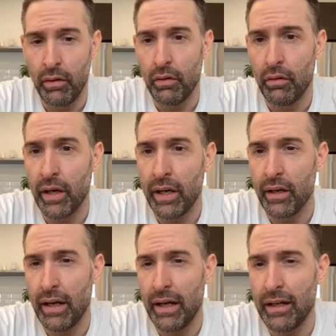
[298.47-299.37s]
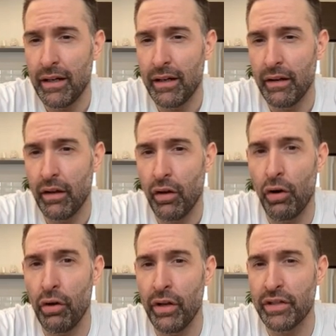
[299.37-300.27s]
right?
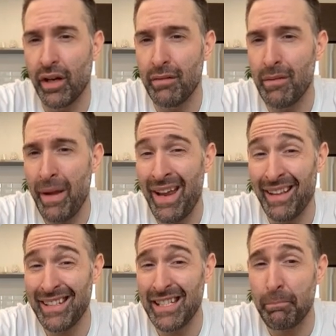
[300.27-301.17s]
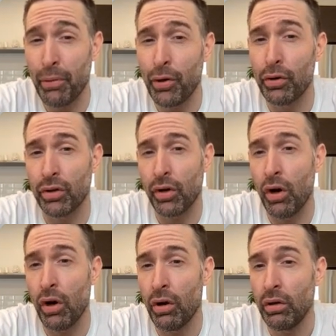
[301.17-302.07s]
all these are going to be paying. This is per
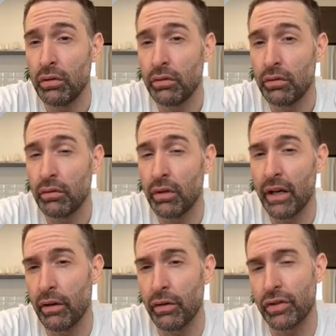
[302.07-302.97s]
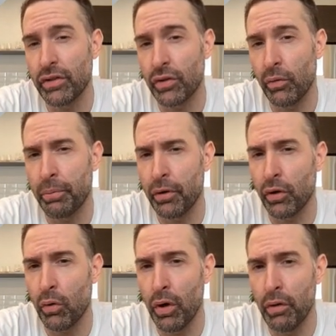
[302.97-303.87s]
call, right? This is
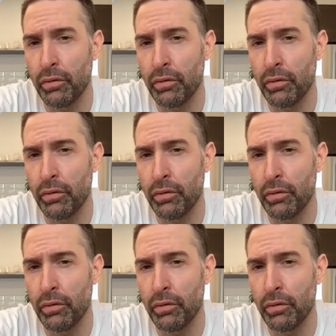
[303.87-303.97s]
per quote